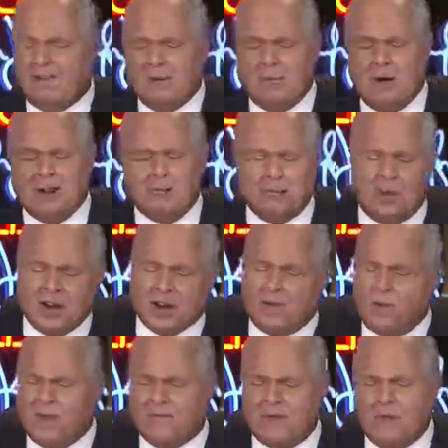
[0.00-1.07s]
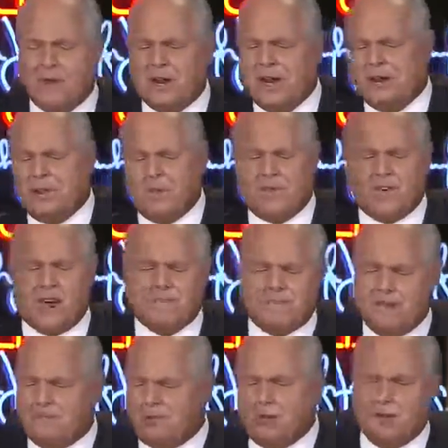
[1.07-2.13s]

everybody's running away from it, and we've got